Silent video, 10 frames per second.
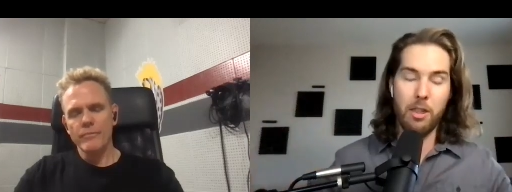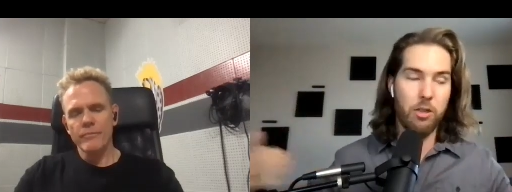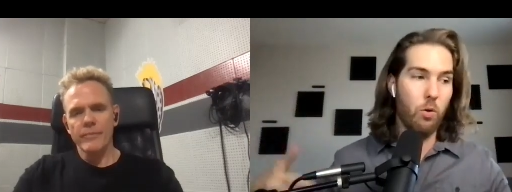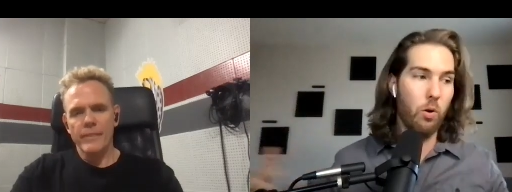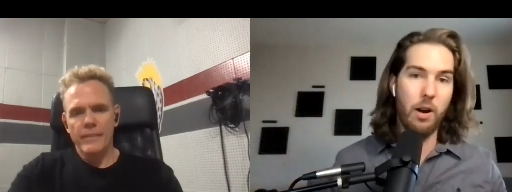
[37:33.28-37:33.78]

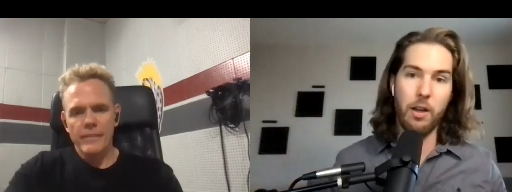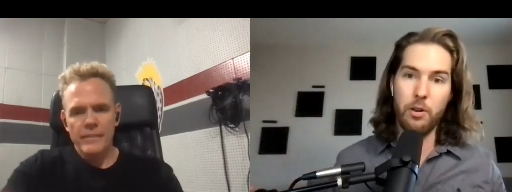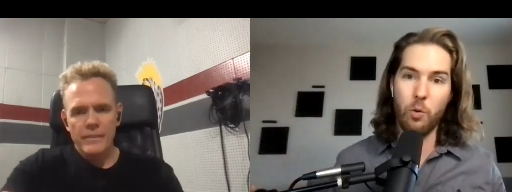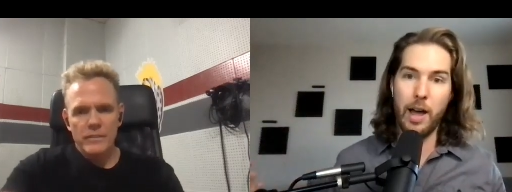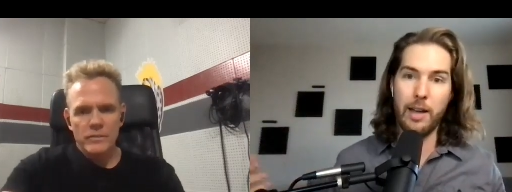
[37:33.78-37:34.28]
Speaker 1: or
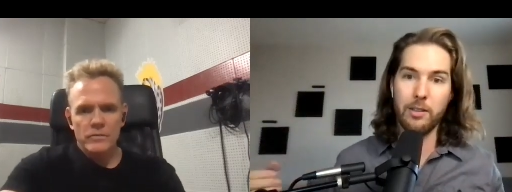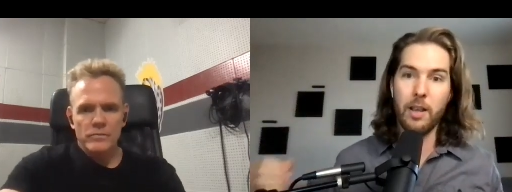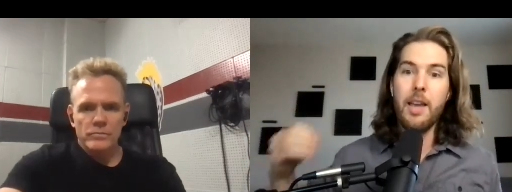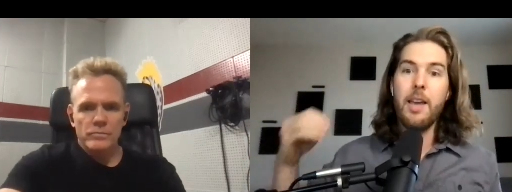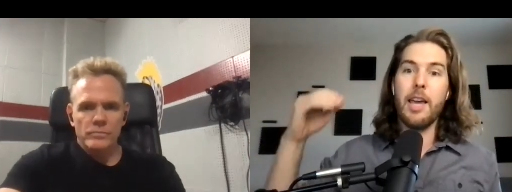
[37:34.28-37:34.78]
otherwise,
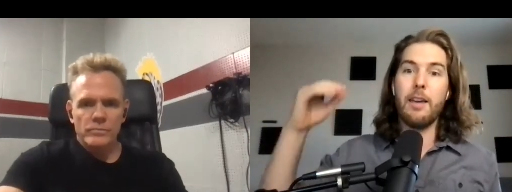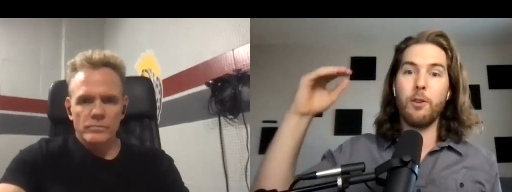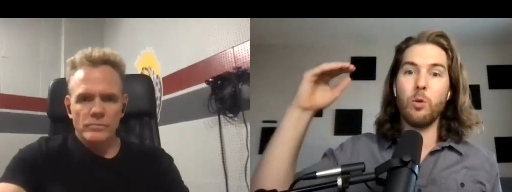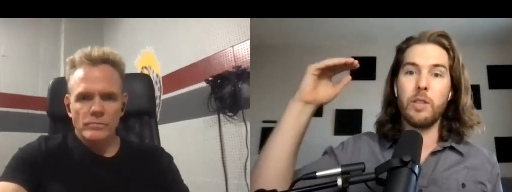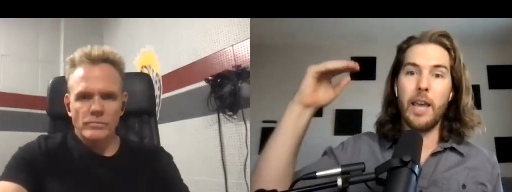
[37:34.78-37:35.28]
if you
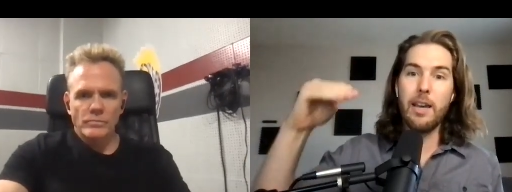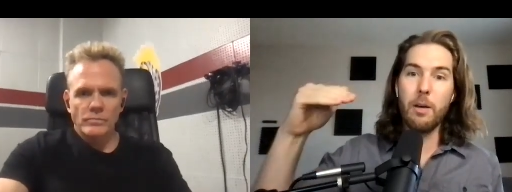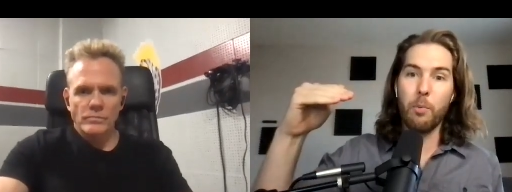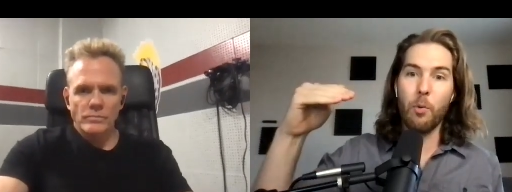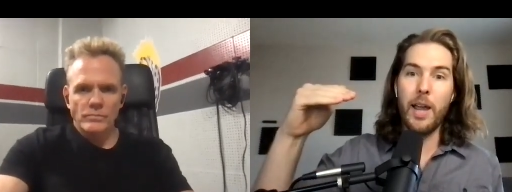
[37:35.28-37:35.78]
take a
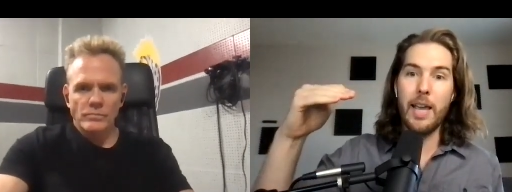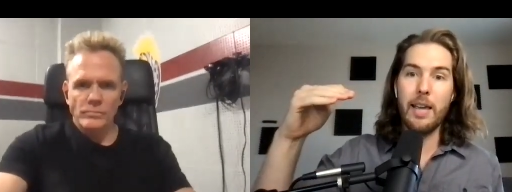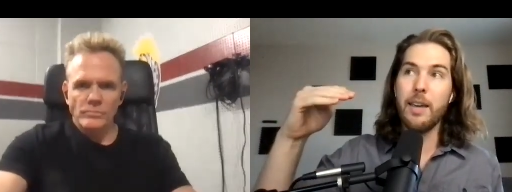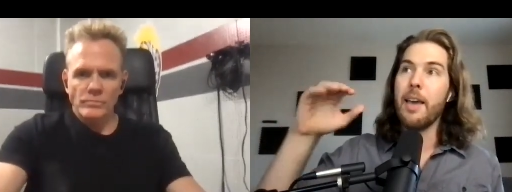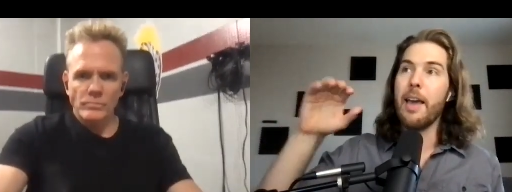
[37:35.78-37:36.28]
break
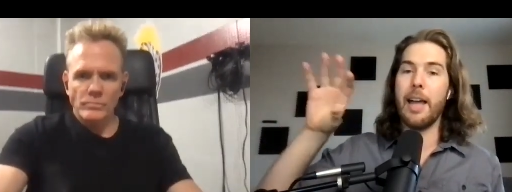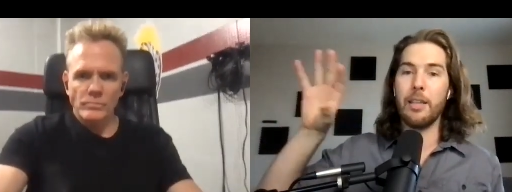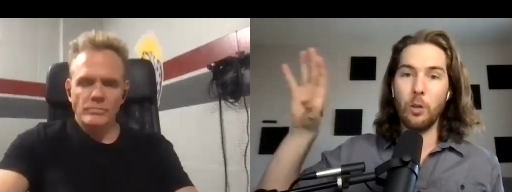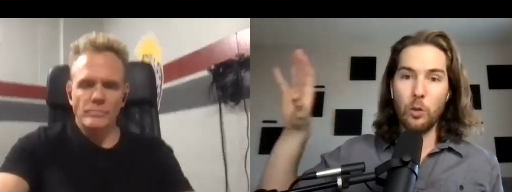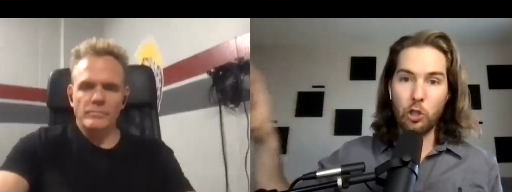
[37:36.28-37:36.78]
and you
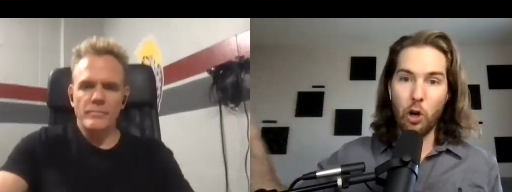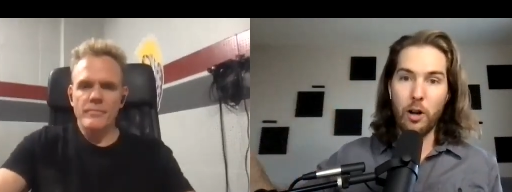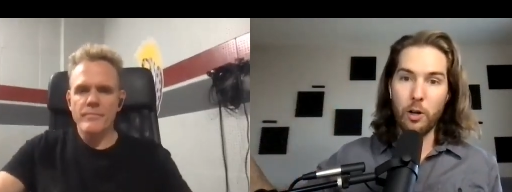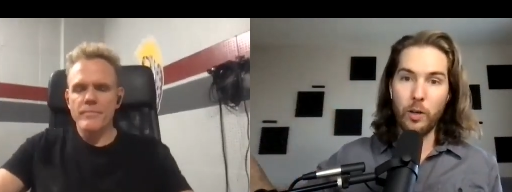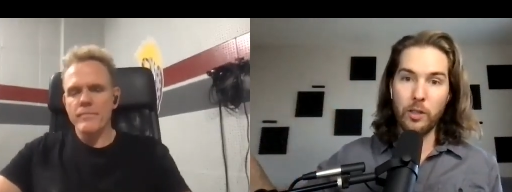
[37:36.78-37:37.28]
start
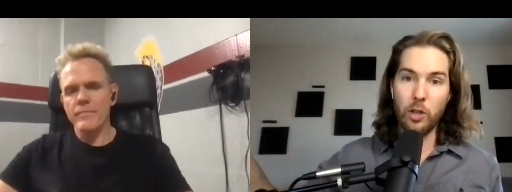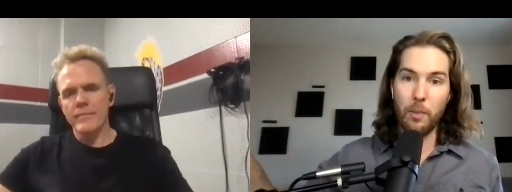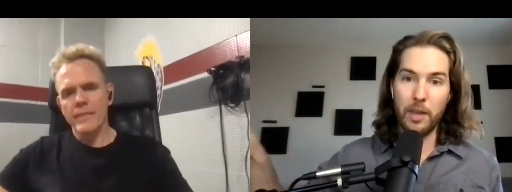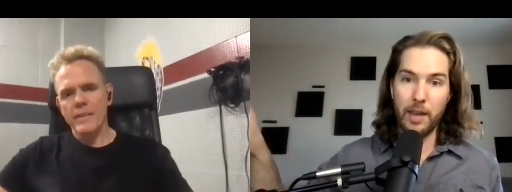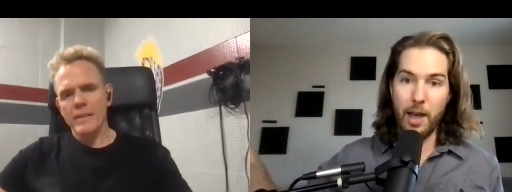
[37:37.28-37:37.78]
doing
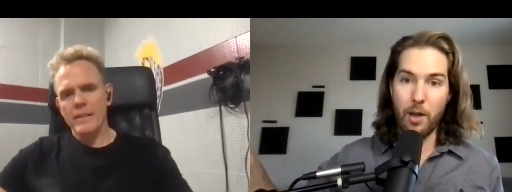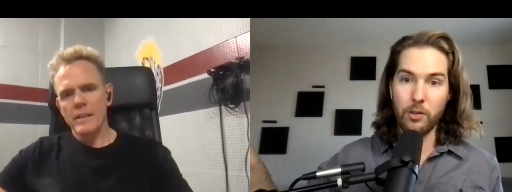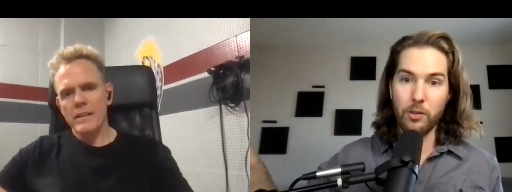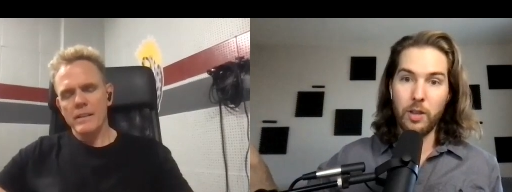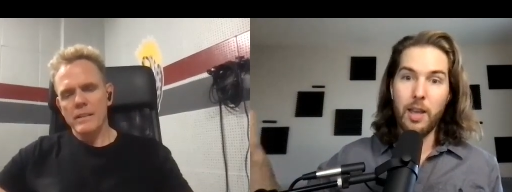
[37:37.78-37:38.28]
something
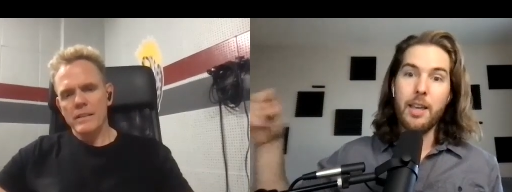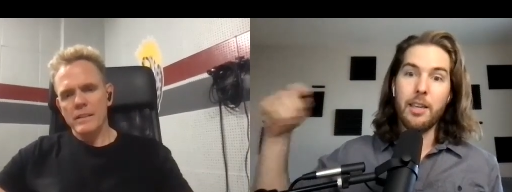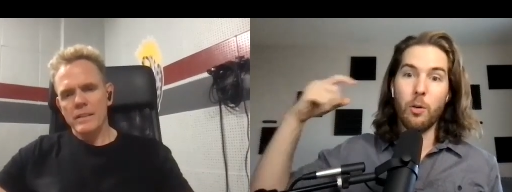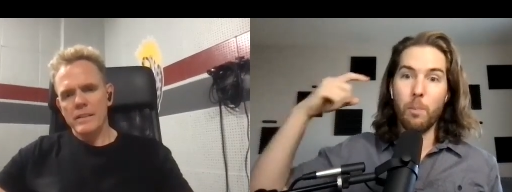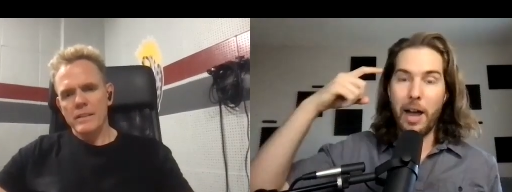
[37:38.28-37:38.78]
else, your
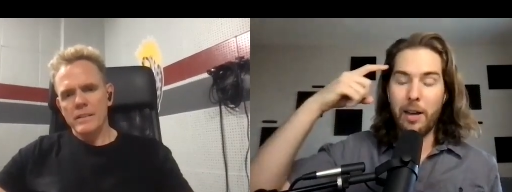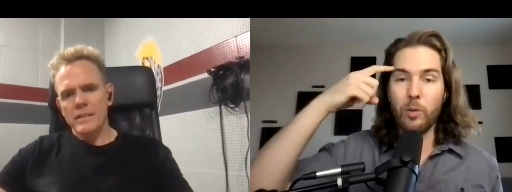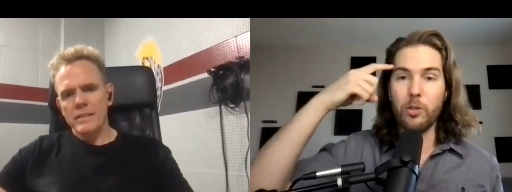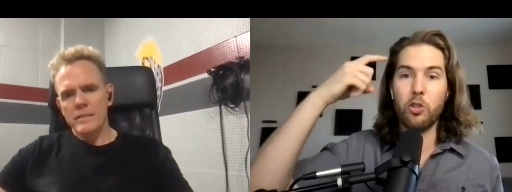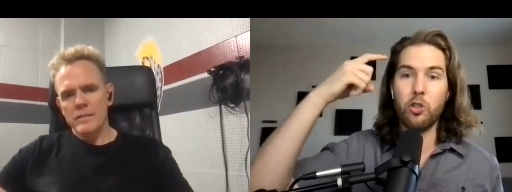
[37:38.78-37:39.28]
mind will
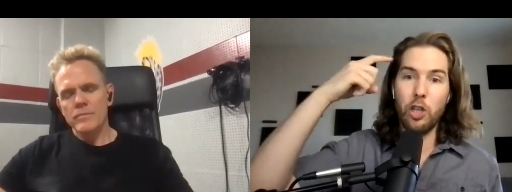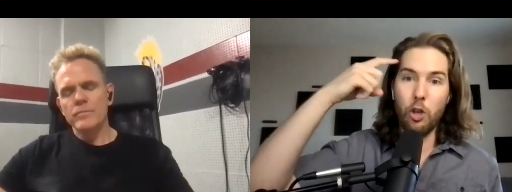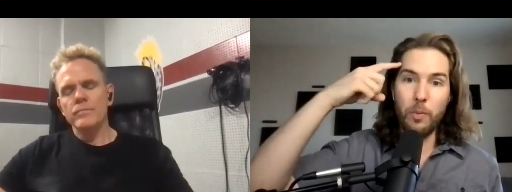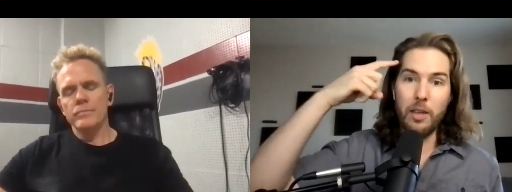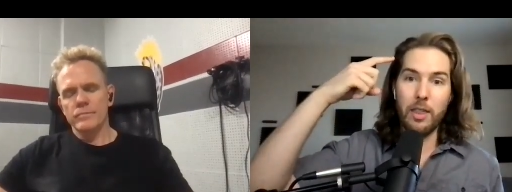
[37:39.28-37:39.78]
still
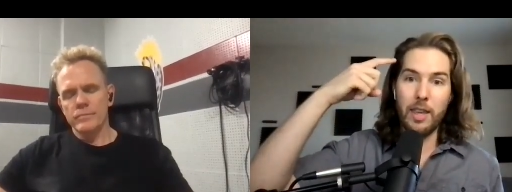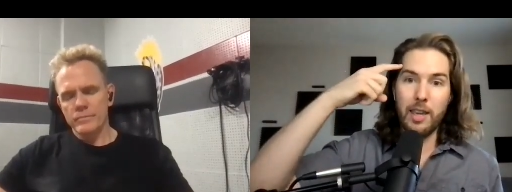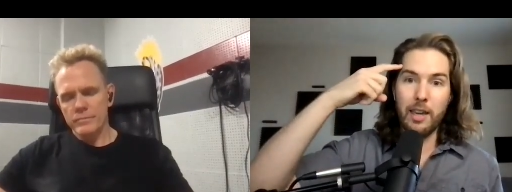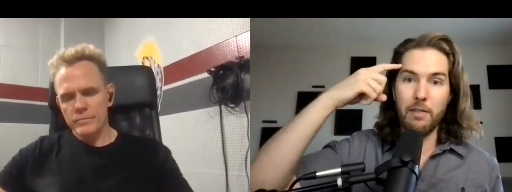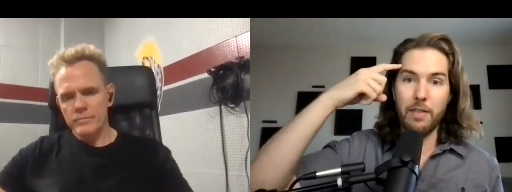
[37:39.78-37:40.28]
be thinking
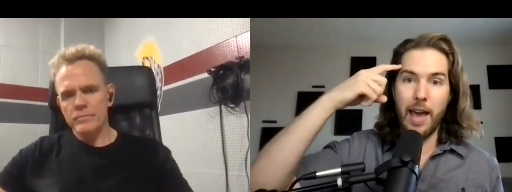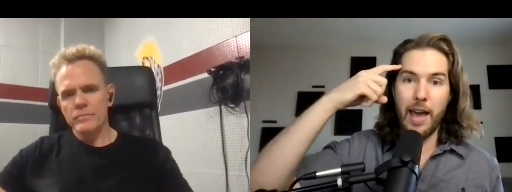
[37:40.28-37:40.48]
of that.